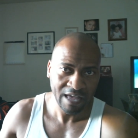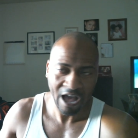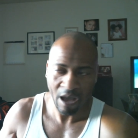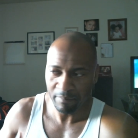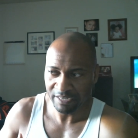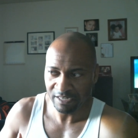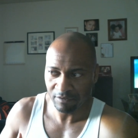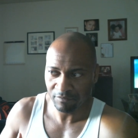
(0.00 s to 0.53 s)

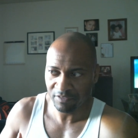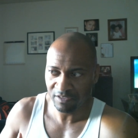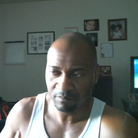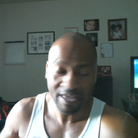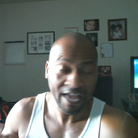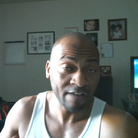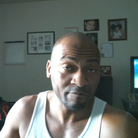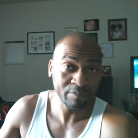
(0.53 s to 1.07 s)
How many of
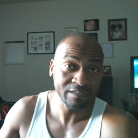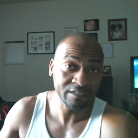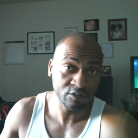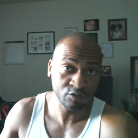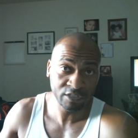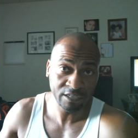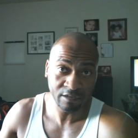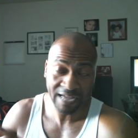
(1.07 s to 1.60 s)
them have been to
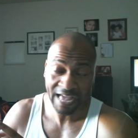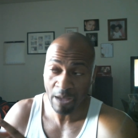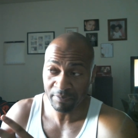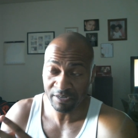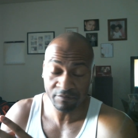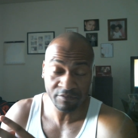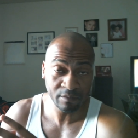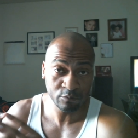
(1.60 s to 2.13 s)
jail? How
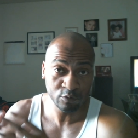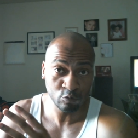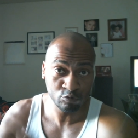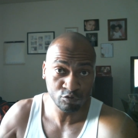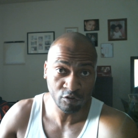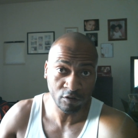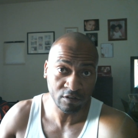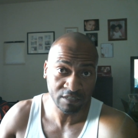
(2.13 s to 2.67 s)
many of them do
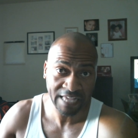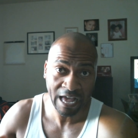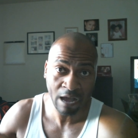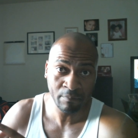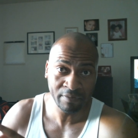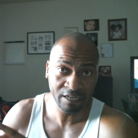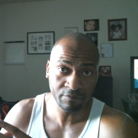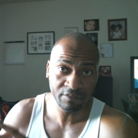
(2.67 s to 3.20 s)
drugs?
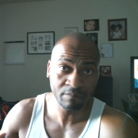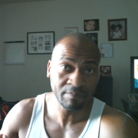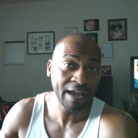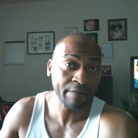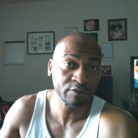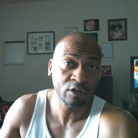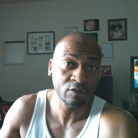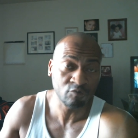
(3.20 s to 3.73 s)
How many of them
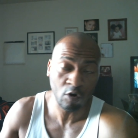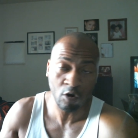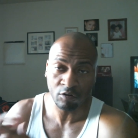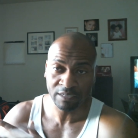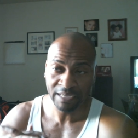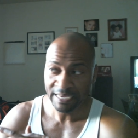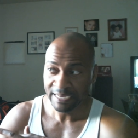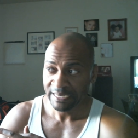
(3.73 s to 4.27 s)
have done
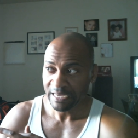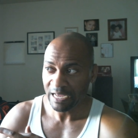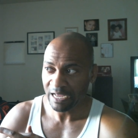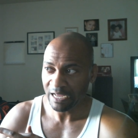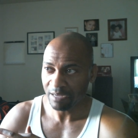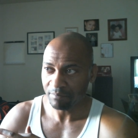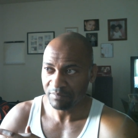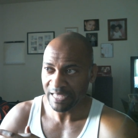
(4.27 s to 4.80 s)
wrong?
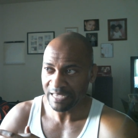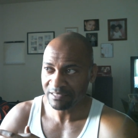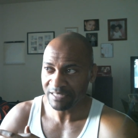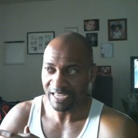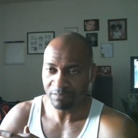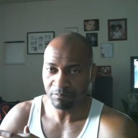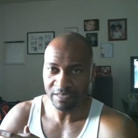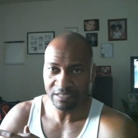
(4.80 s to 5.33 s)
That's
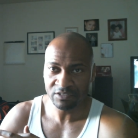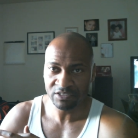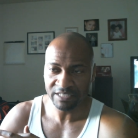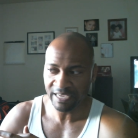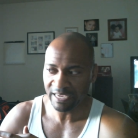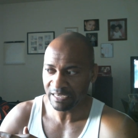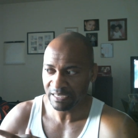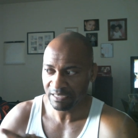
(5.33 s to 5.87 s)
like me
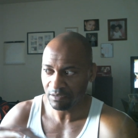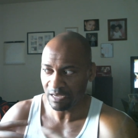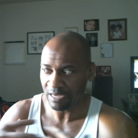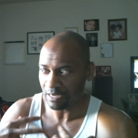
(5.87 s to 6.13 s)
saying,